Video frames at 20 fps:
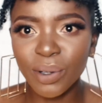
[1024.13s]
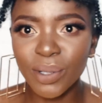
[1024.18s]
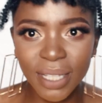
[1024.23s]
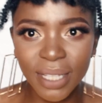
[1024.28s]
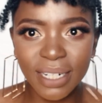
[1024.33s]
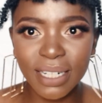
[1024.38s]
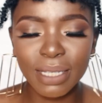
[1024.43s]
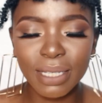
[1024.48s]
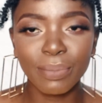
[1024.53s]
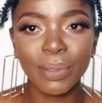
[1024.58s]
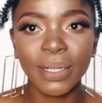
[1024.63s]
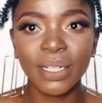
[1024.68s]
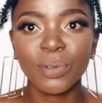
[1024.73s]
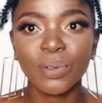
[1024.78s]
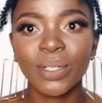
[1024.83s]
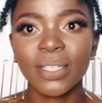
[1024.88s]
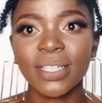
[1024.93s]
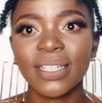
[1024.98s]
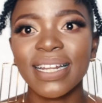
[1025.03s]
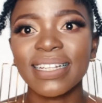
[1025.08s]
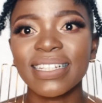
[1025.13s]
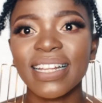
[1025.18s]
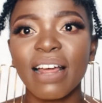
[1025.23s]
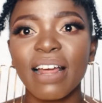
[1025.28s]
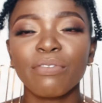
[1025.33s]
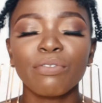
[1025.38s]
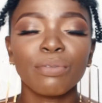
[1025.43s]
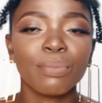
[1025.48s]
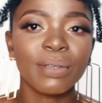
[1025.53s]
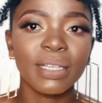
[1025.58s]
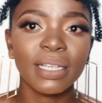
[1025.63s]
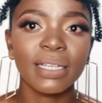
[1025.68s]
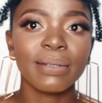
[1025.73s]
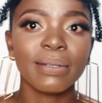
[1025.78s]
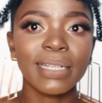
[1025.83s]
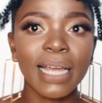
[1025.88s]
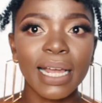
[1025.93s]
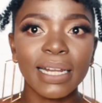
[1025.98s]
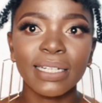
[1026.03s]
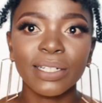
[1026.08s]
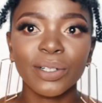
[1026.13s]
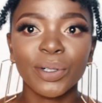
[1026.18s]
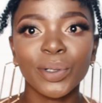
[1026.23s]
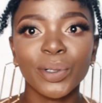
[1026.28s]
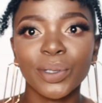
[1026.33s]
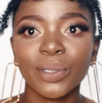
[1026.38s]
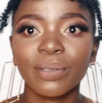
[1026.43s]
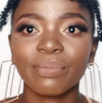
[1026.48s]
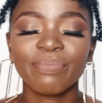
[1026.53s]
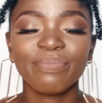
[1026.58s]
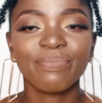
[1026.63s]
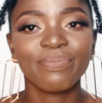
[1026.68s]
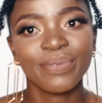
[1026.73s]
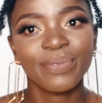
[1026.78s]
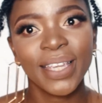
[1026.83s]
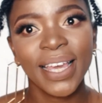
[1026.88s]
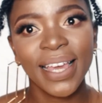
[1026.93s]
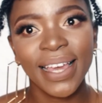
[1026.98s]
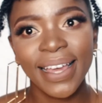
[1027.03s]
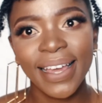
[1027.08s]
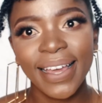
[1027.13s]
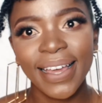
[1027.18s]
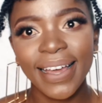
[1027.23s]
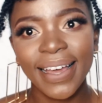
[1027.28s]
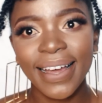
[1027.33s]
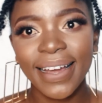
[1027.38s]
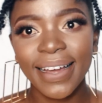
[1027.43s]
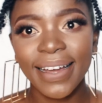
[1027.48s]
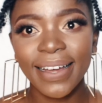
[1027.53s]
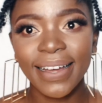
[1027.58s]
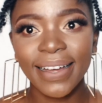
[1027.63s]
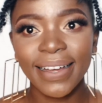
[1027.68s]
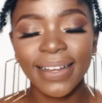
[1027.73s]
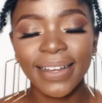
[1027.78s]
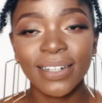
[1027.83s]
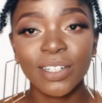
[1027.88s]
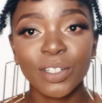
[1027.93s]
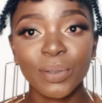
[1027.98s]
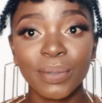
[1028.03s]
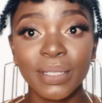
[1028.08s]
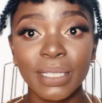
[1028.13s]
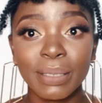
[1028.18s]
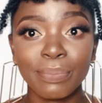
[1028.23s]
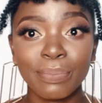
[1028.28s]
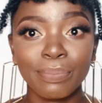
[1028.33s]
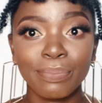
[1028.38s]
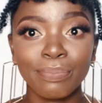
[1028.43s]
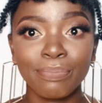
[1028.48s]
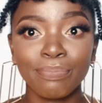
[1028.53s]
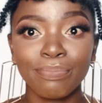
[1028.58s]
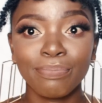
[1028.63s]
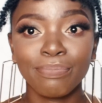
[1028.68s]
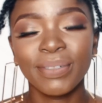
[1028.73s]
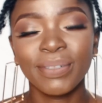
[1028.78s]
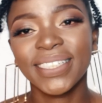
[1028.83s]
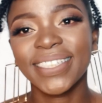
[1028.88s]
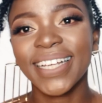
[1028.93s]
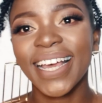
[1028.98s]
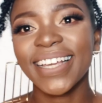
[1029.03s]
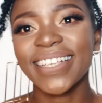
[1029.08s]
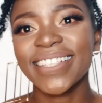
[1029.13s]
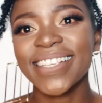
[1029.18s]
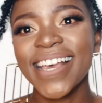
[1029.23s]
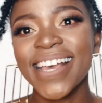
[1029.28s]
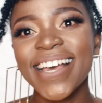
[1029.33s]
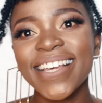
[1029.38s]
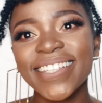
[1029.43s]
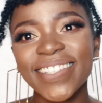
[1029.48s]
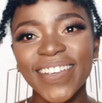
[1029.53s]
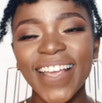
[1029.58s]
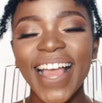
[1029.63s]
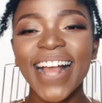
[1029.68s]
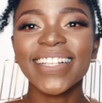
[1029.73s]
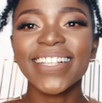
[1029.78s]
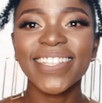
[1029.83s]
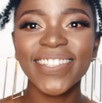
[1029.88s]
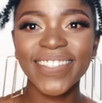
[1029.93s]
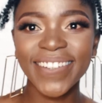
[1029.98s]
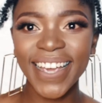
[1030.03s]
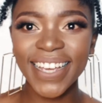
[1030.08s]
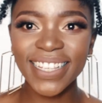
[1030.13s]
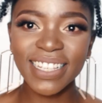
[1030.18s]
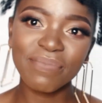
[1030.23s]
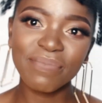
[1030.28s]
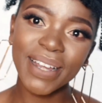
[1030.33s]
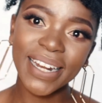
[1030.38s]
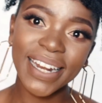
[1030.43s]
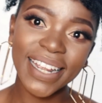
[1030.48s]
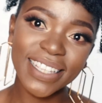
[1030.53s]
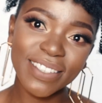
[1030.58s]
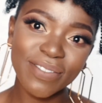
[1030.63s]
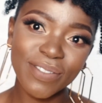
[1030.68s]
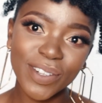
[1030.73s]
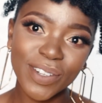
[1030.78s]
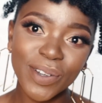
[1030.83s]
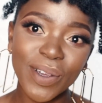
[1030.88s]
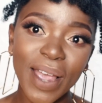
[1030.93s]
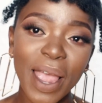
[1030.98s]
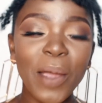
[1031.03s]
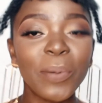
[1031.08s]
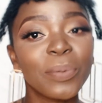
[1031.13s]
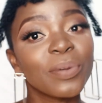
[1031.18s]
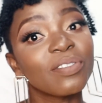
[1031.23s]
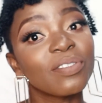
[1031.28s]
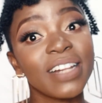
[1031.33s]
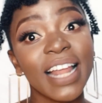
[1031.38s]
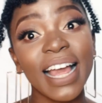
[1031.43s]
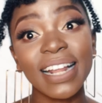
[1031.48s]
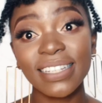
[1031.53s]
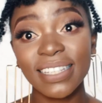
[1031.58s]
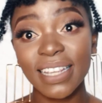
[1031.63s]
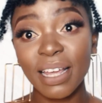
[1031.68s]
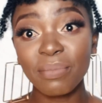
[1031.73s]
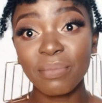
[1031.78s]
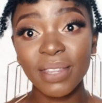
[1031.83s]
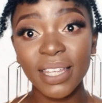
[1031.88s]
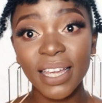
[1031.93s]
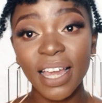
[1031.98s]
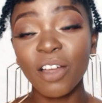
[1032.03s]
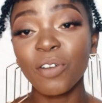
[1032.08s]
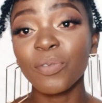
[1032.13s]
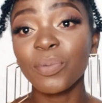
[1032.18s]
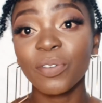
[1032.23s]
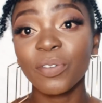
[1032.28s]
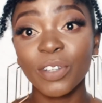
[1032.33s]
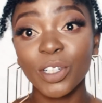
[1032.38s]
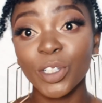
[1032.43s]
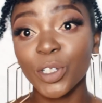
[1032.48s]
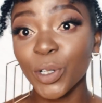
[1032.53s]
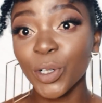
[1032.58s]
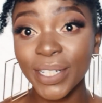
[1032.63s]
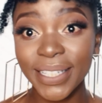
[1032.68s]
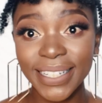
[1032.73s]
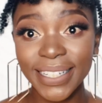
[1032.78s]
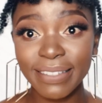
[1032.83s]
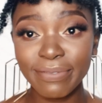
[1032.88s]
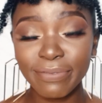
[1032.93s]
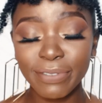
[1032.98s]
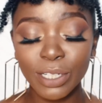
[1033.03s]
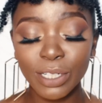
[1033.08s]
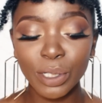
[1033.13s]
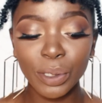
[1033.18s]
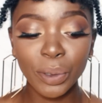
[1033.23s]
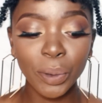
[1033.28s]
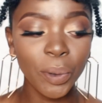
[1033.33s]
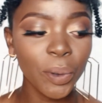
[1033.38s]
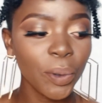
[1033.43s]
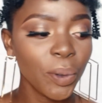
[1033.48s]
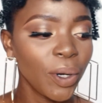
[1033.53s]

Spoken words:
any spring twist. It doesn't have to be Darling or to be precise. So yeah, I'll see you guys in my next video. I hope you've learned something. I hope you've enjoyed this video,